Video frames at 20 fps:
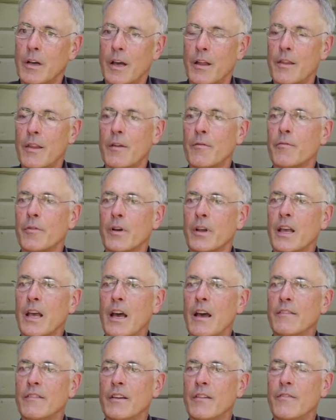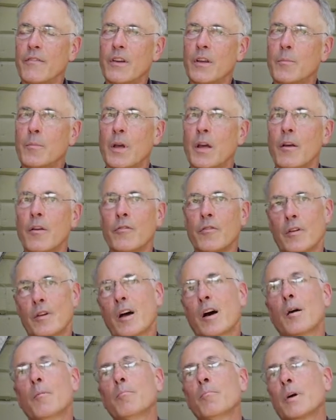and then for calving females an
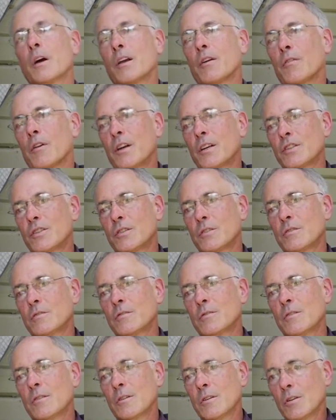up migration